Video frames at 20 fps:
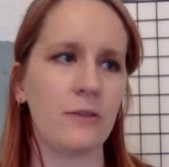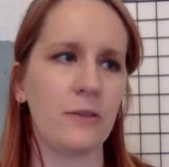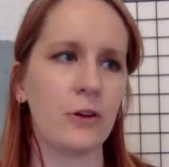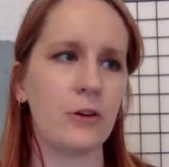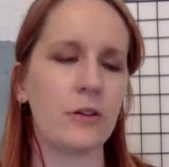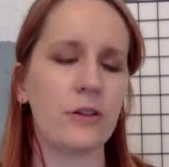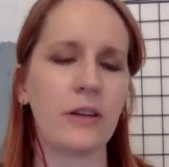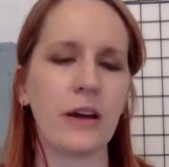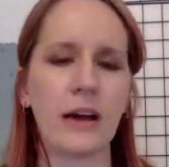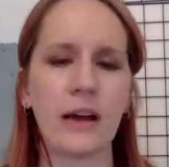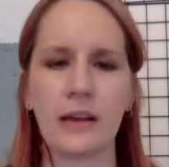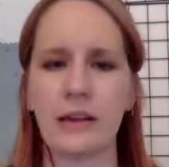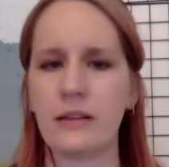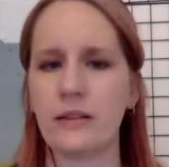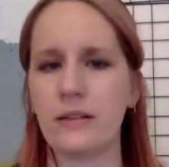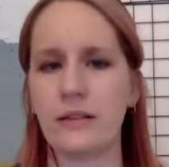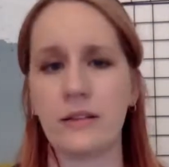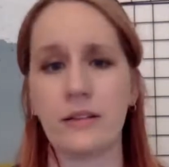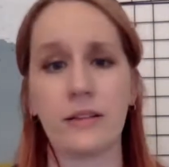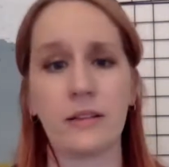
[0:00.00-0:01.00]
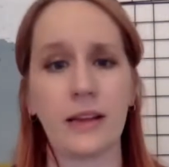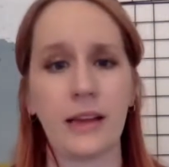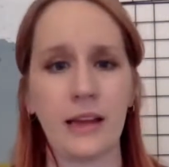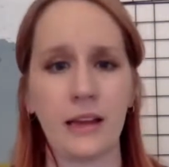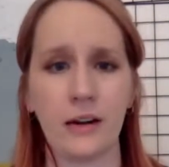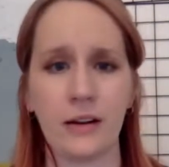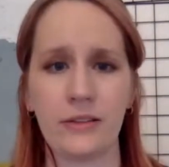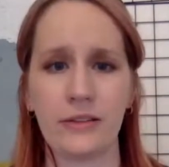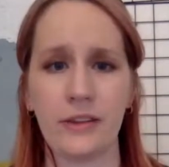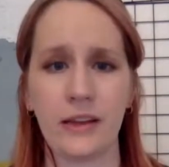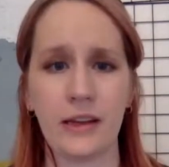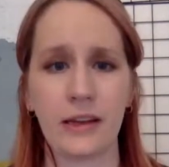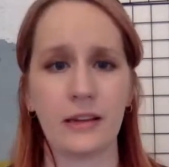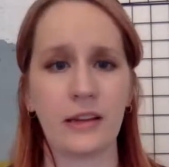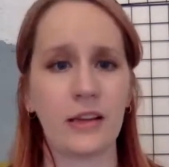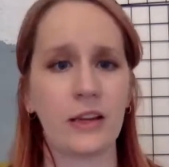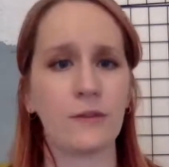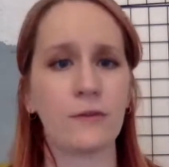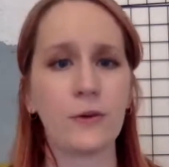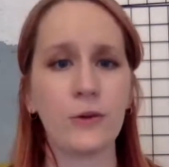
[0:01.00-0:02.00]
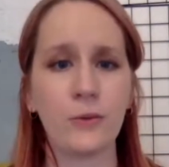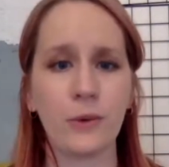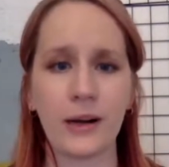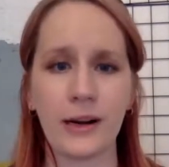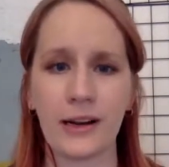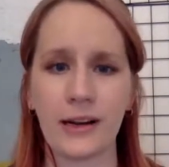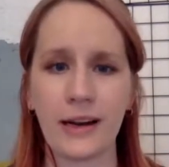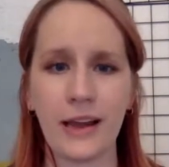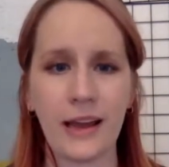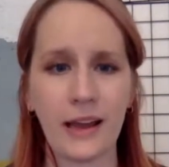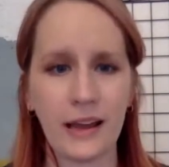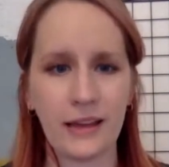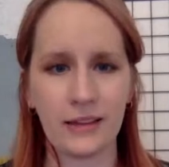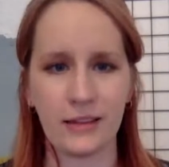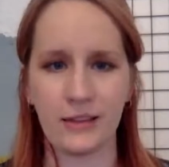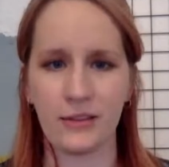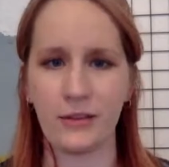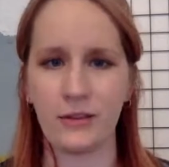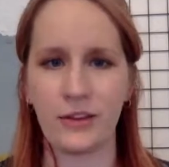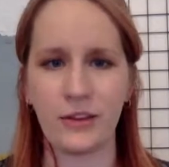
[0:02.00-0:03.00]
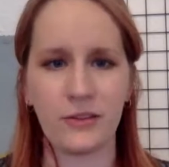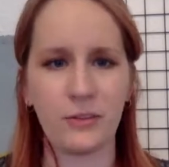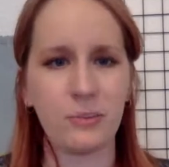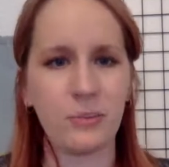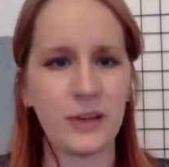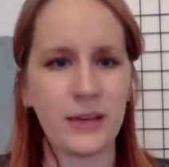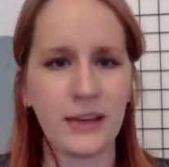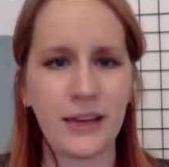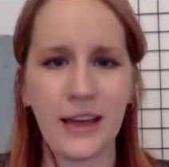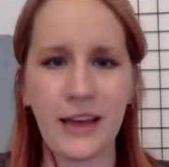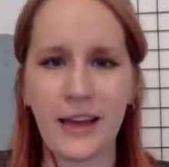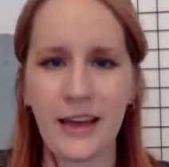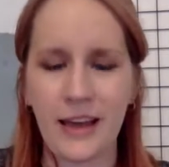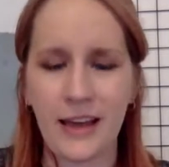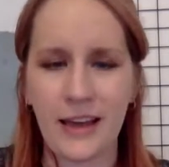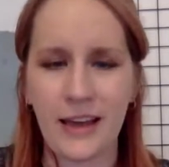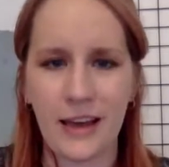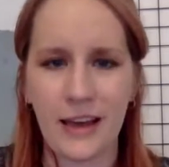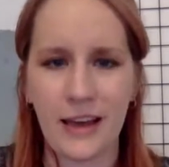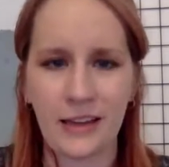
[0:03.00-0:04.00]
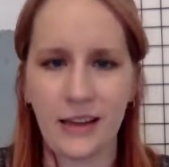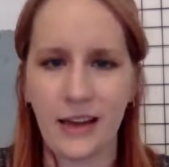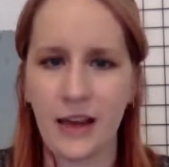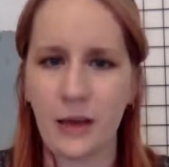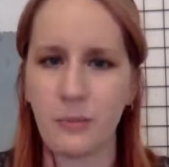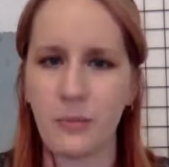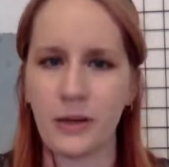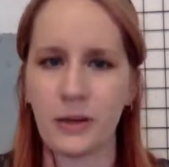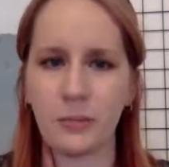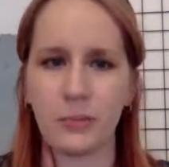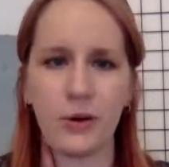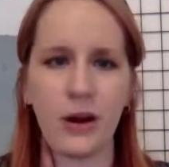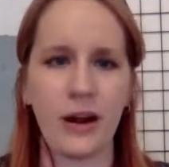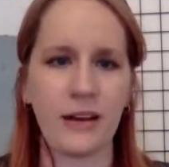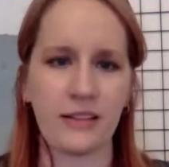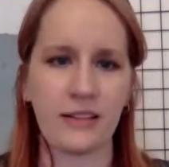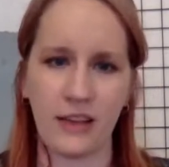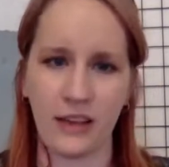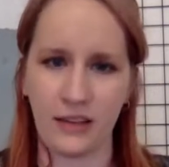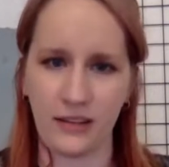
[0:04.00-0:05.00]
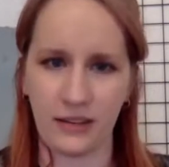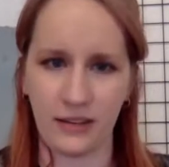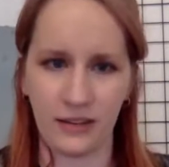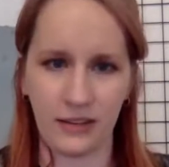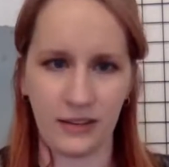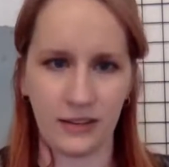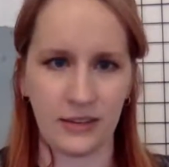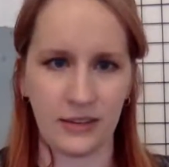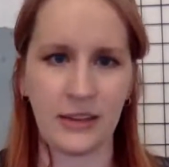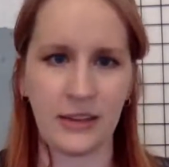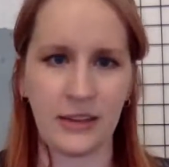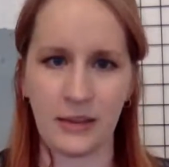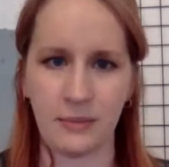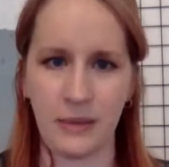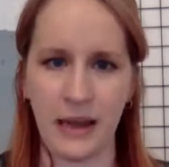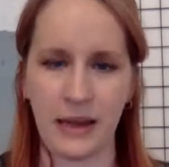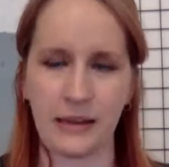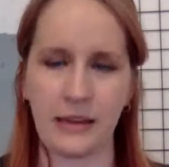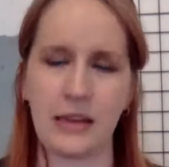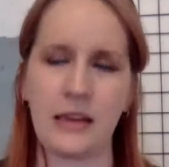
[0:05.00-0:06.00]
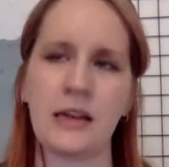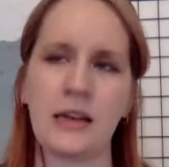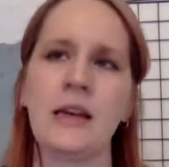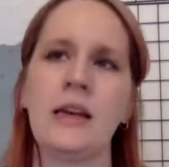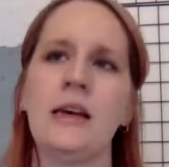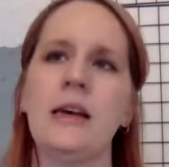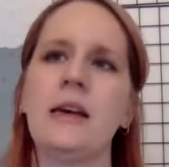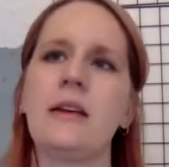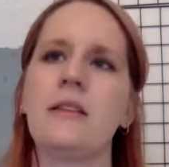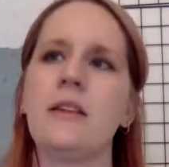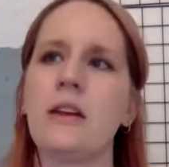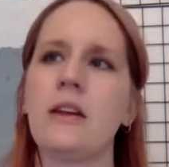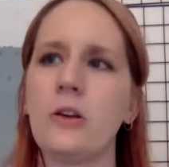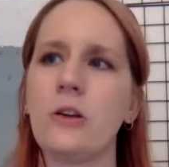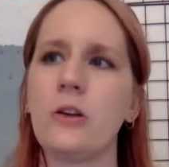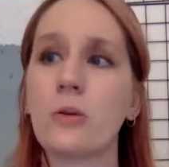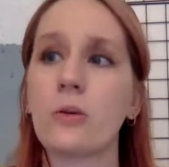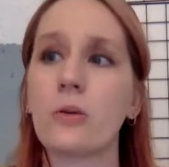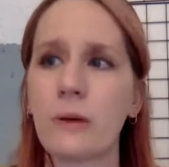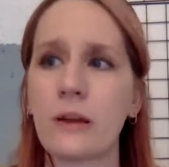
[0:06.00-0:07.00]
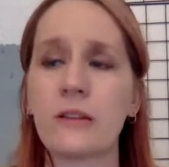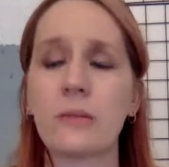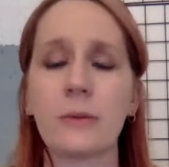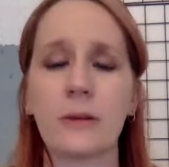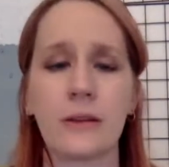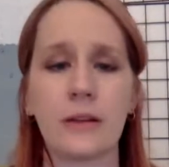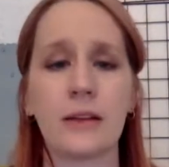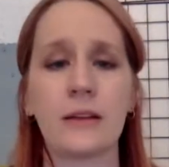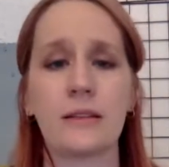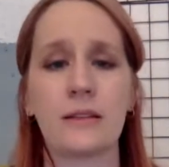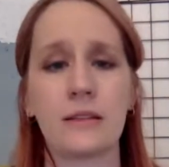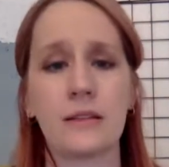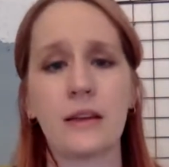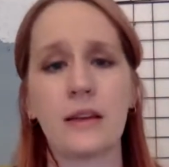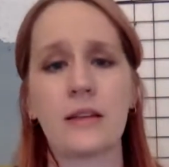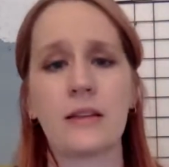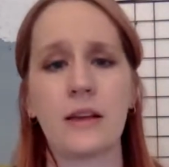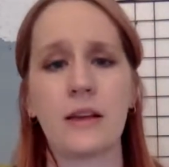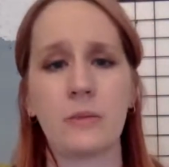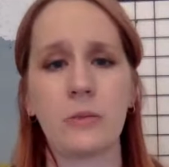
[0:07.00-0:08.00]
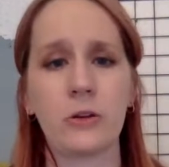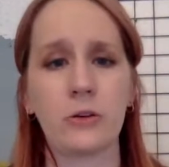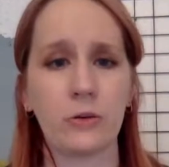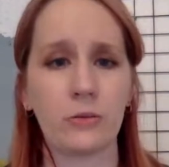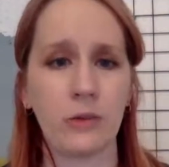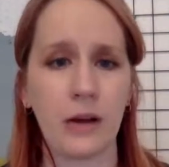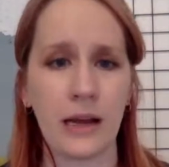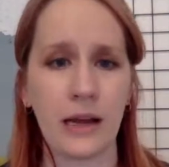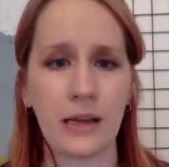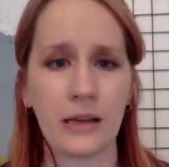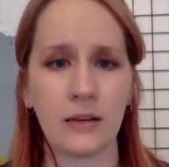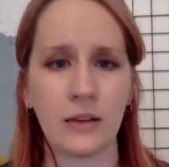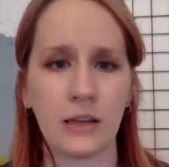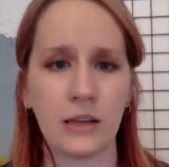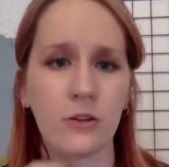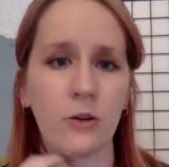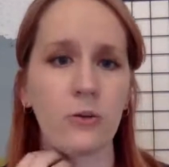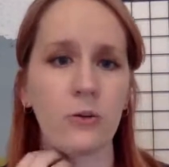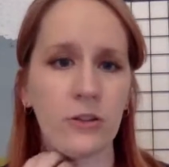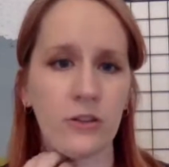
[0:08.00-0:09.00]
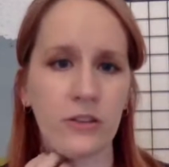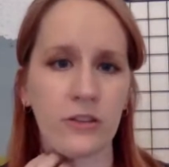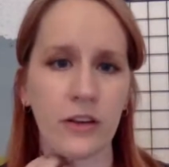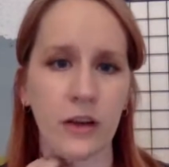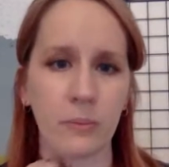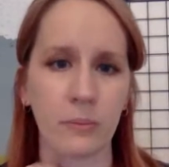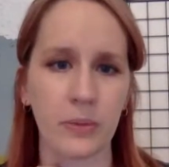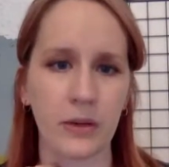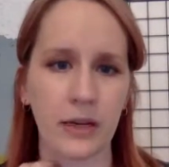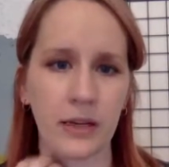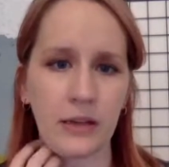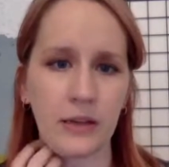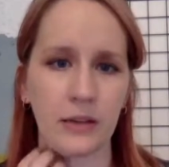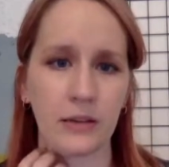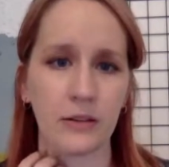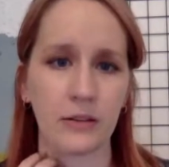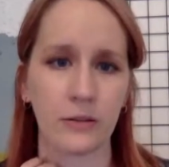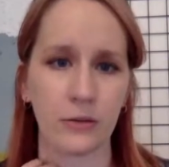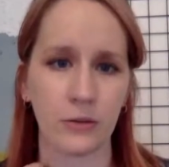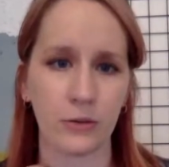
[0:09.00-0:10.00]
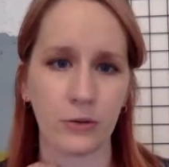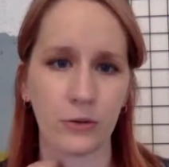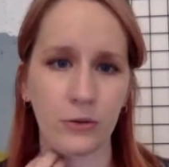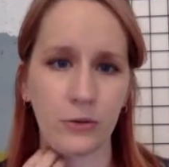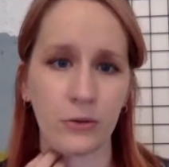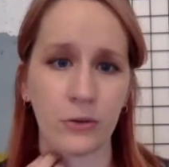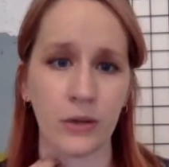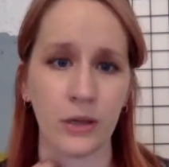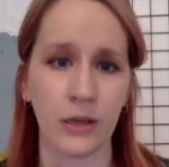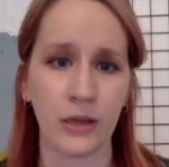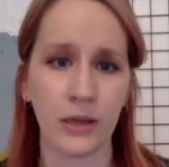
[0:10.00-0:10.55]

dying to just lay it on thick, like if you want this big epic process lead magnet, then your responsibility is to take the time to do it right. Like, don't just dump it into